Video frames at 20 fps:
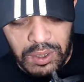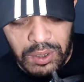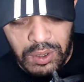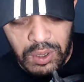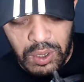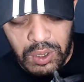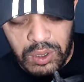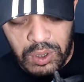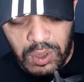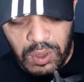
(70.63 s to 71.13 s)
the
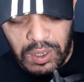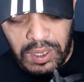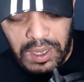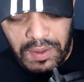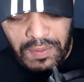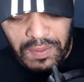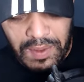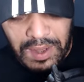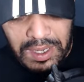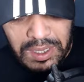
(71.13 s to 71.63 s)
doctor
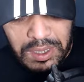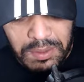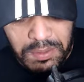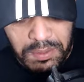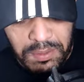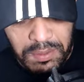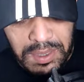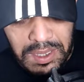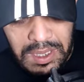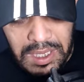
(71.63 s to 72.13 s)
give us
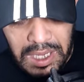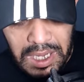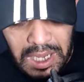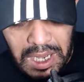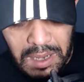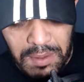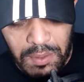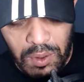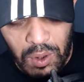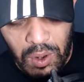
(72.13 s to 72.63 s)

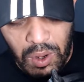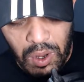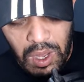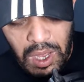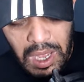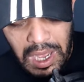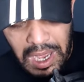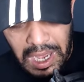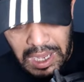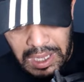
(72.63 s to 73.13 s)
medicament,
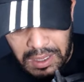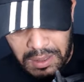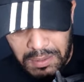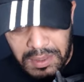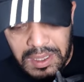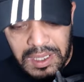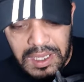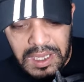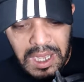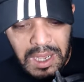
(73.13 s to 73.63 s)
and
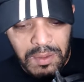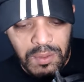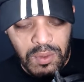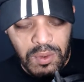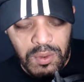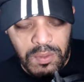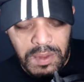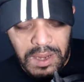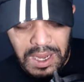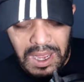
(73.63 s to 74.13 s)

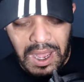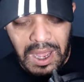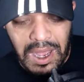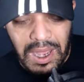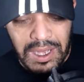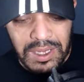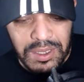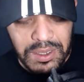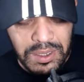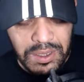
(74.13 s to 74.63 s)
medicament make
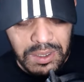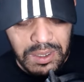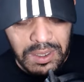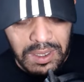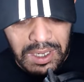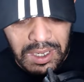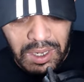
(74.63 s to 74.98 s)
us